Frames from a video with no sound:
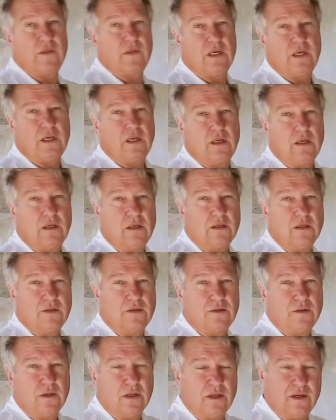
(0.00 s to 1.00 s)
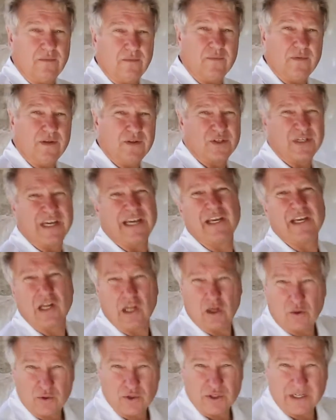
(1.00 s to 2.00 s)
the
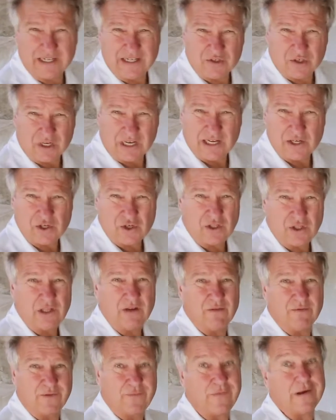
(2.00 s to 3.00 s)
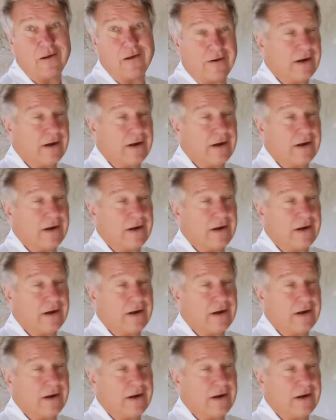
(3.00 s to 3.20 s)
cellulose insulation that was falling